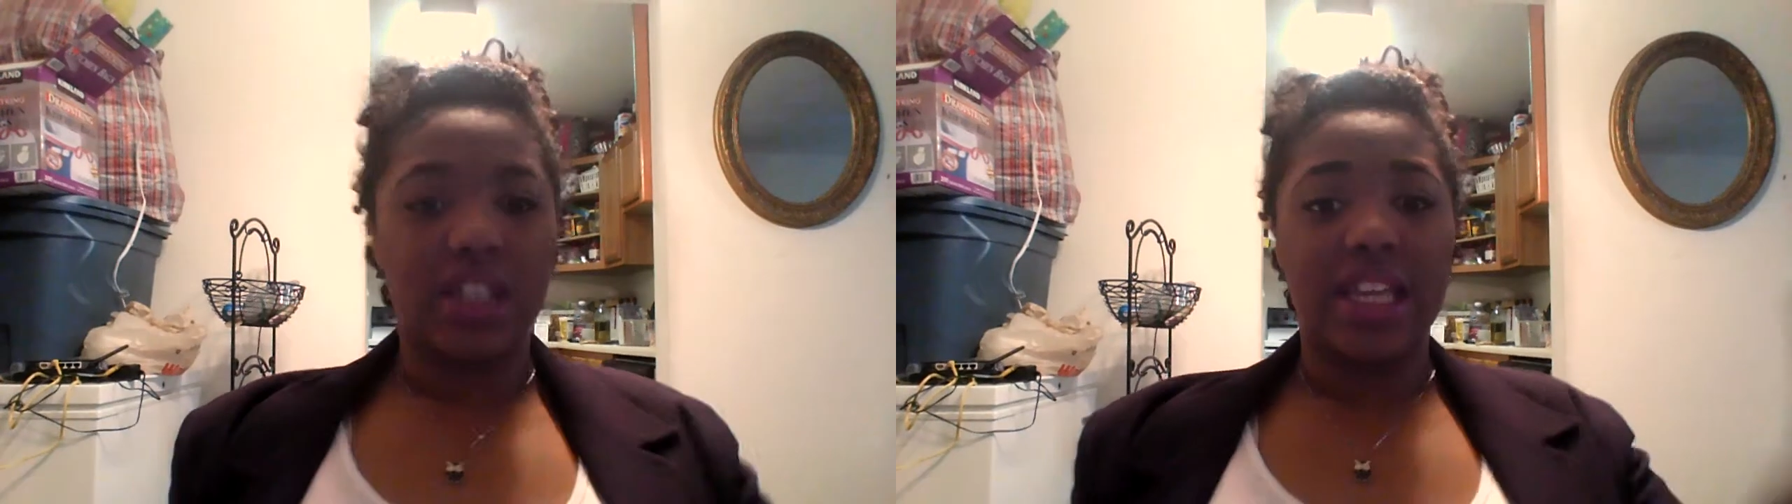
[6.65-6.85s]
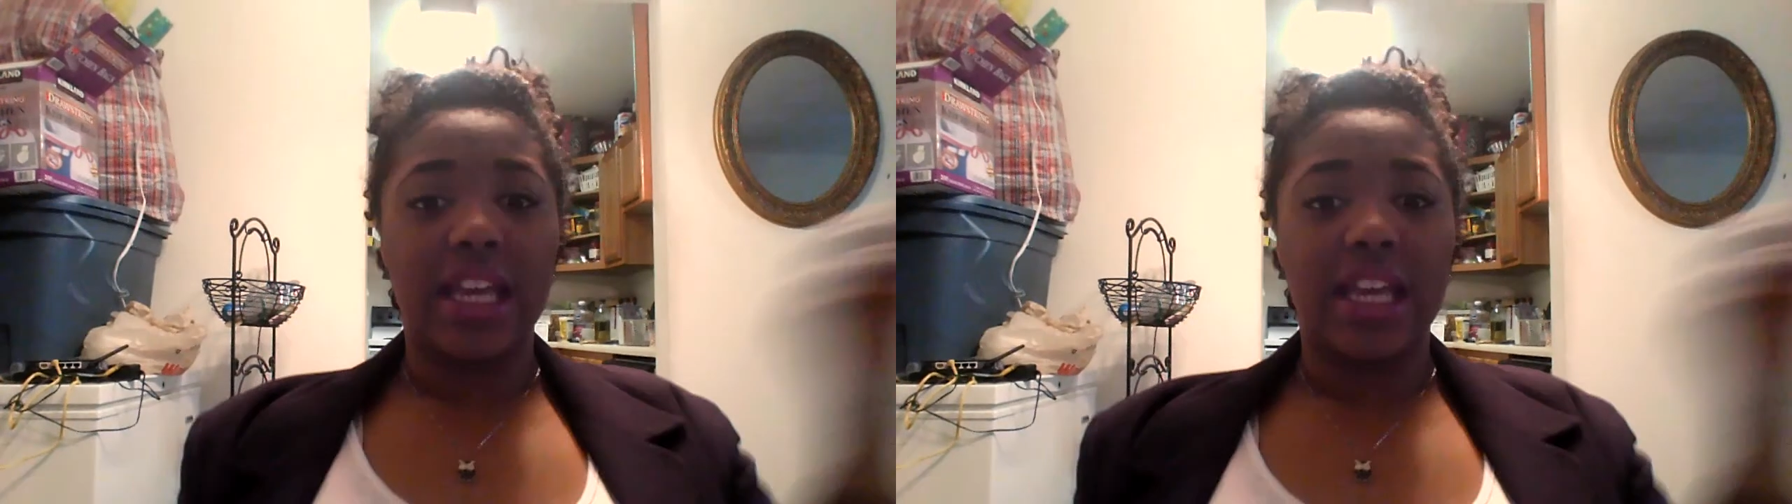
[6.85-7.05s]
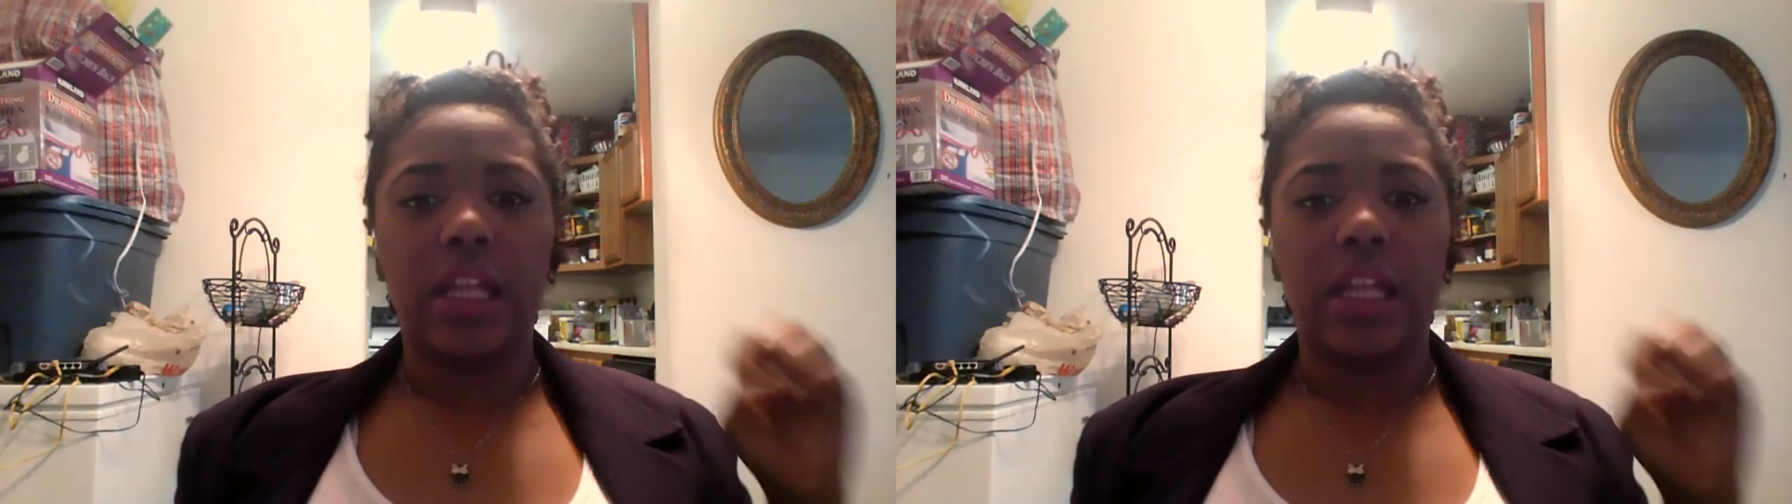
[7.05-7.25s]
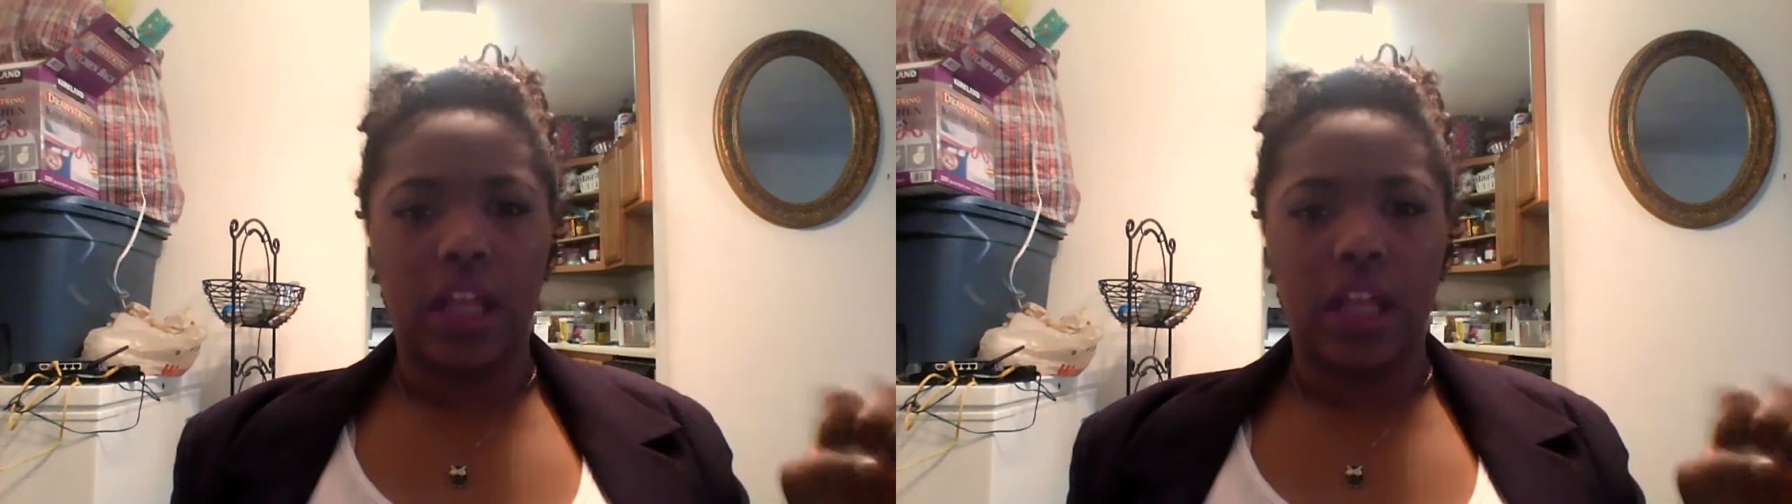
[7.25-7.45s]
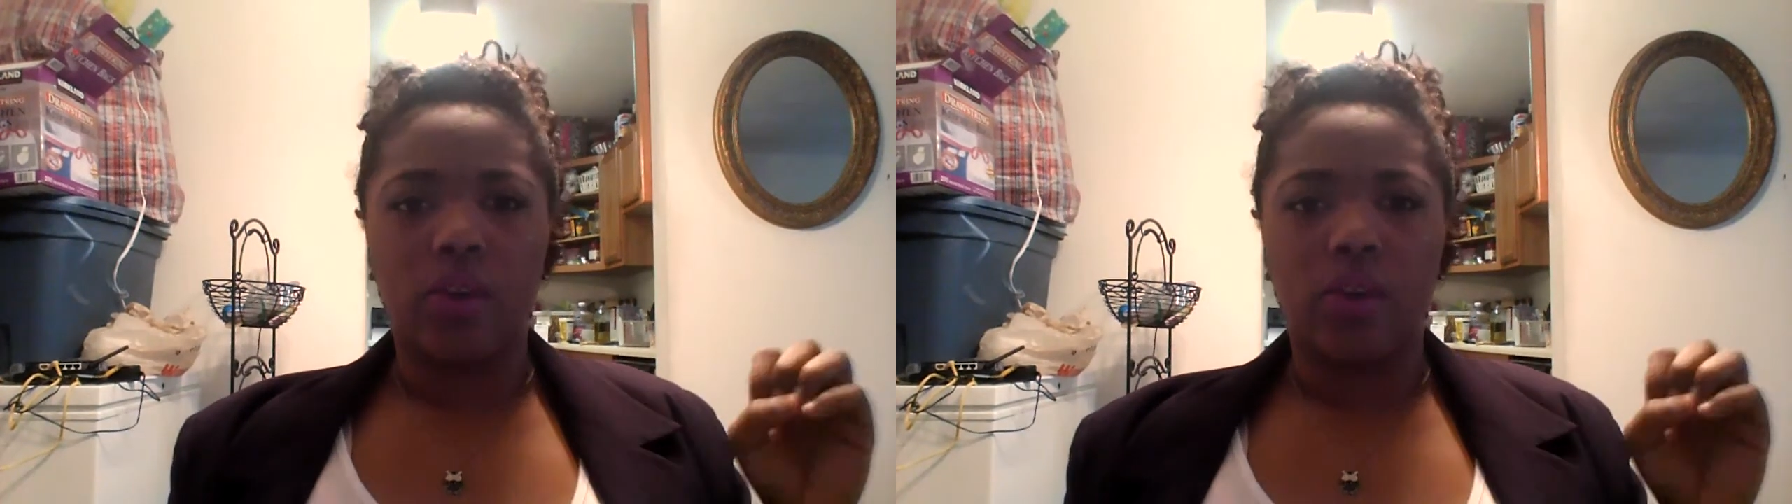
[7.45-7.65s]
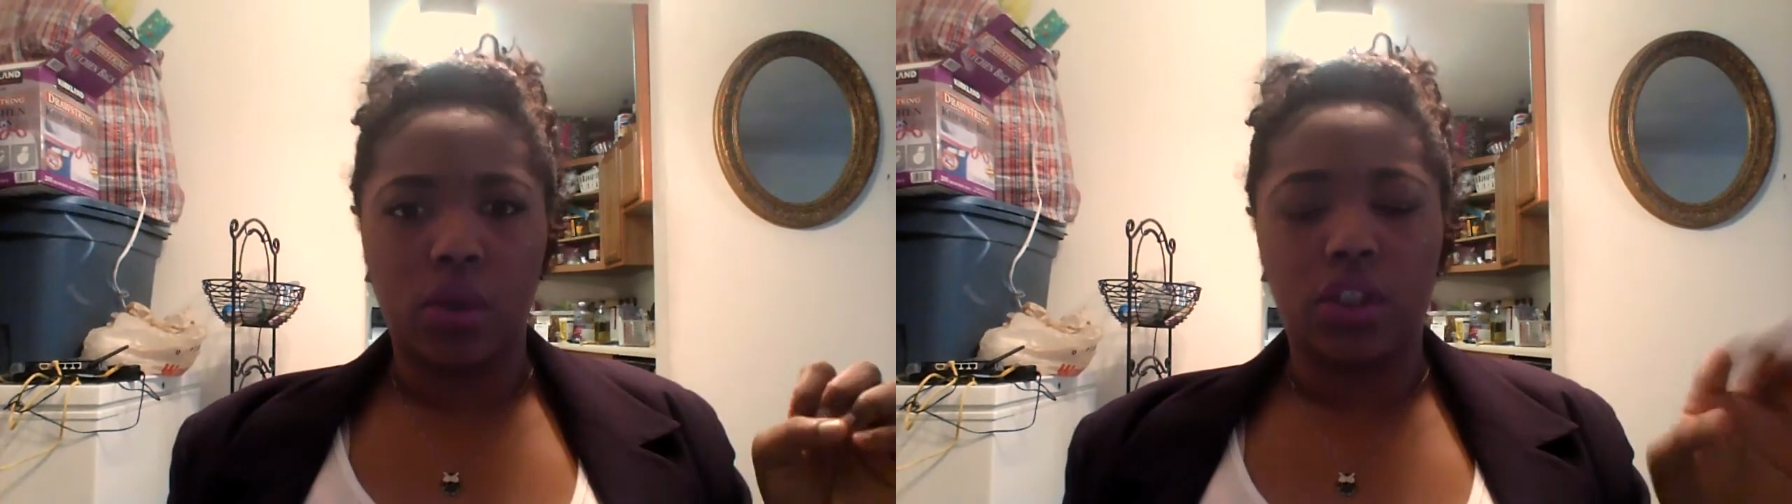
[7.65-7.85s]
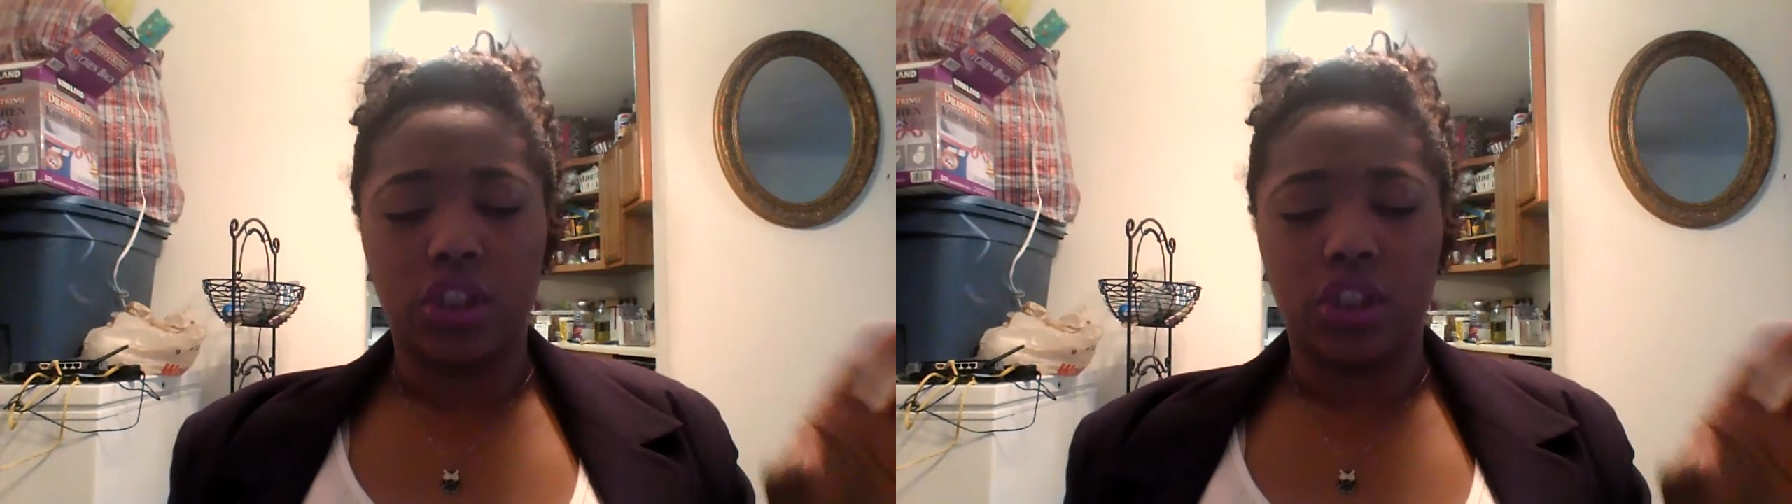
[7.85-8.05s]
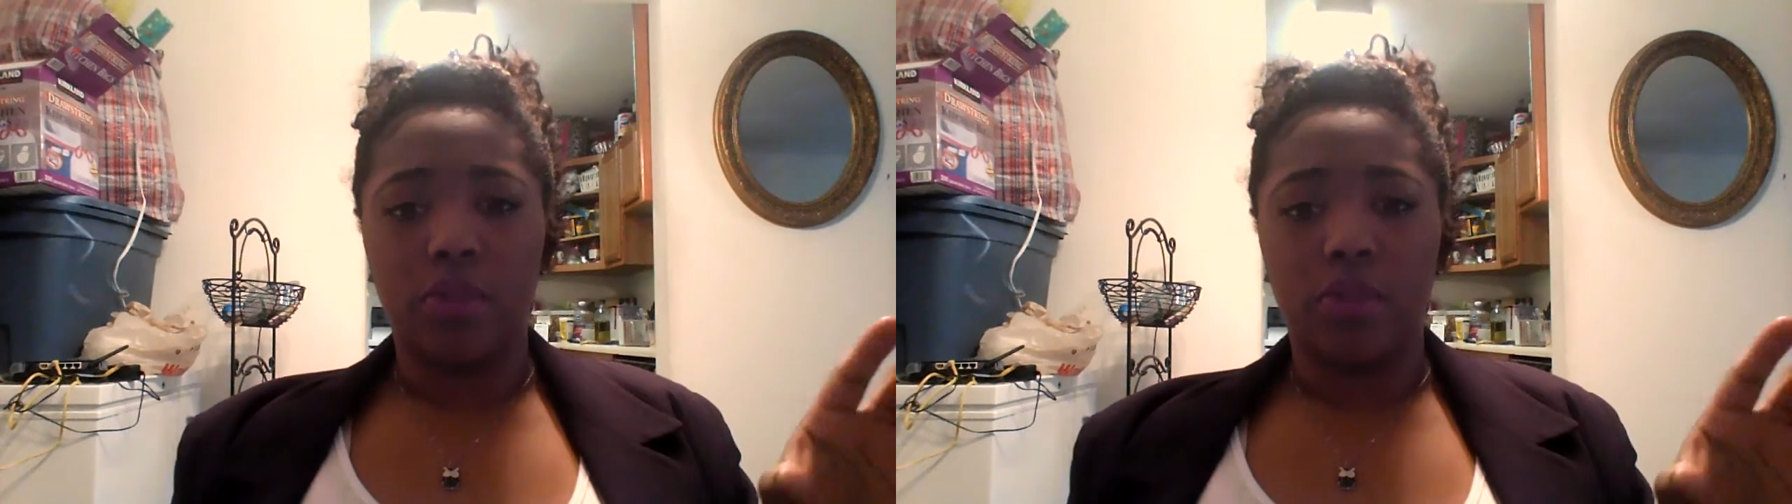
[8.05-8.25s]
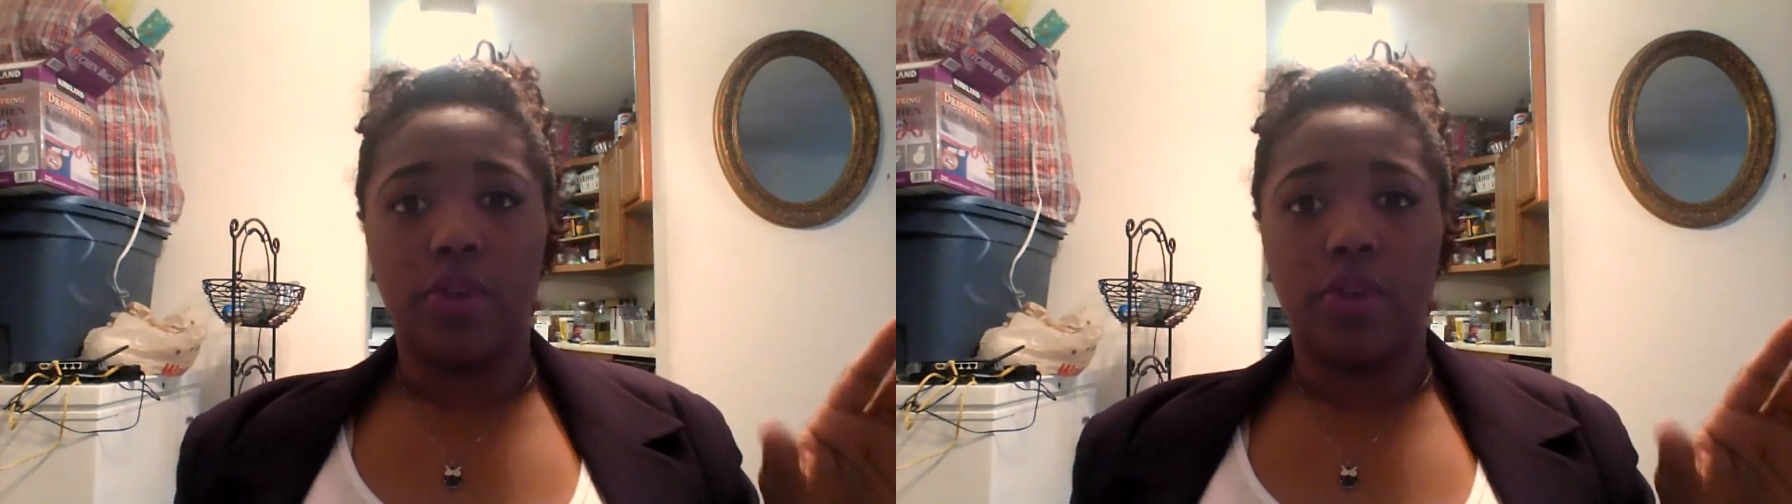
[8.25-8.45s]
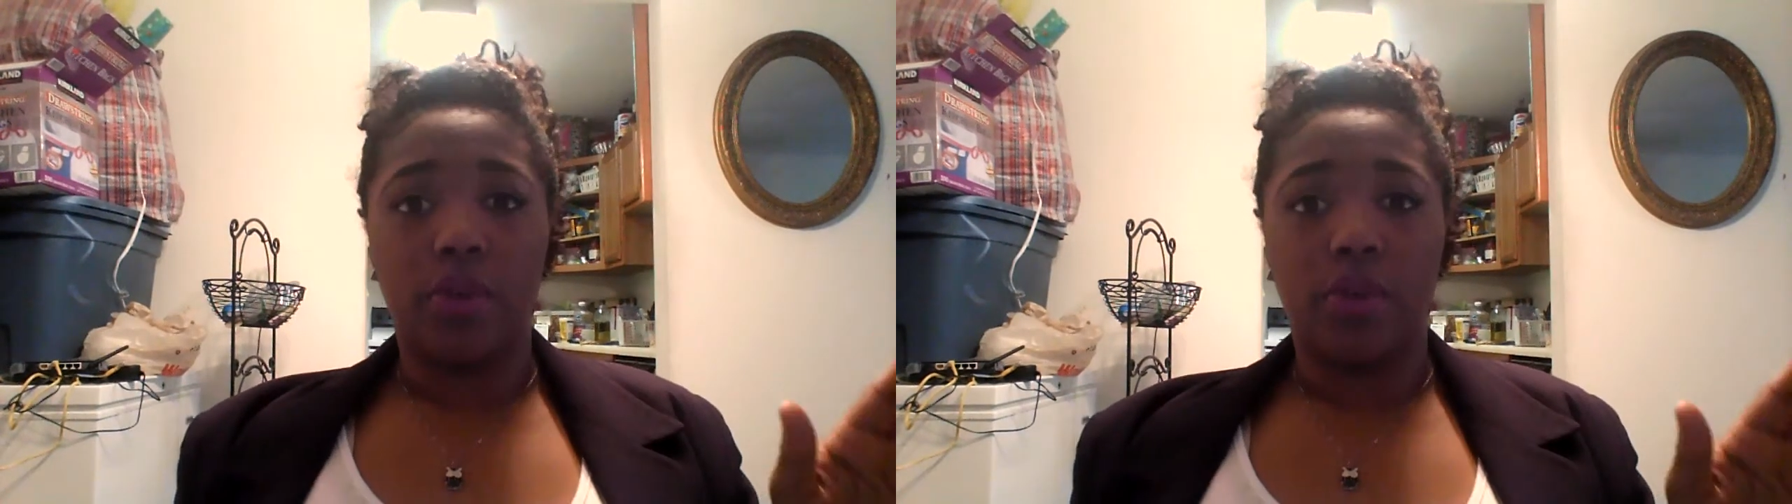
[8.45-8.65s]
It takes a lot of work to shampoo
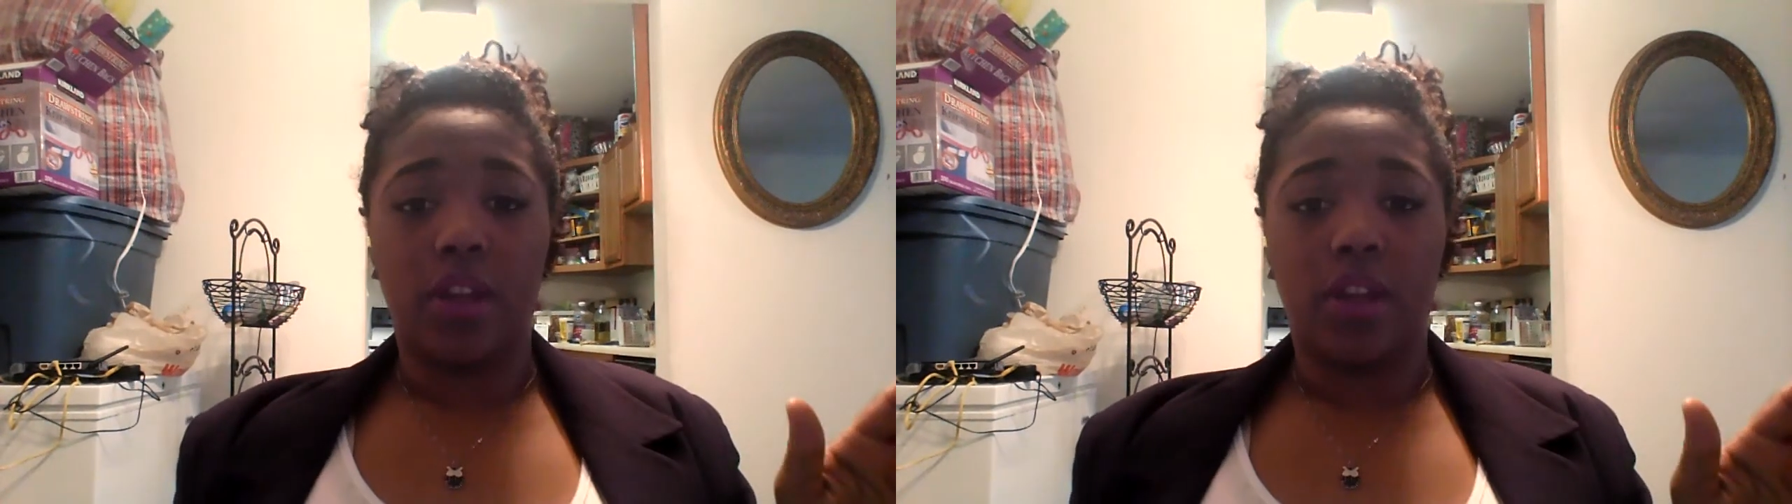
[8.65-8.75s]
the floor.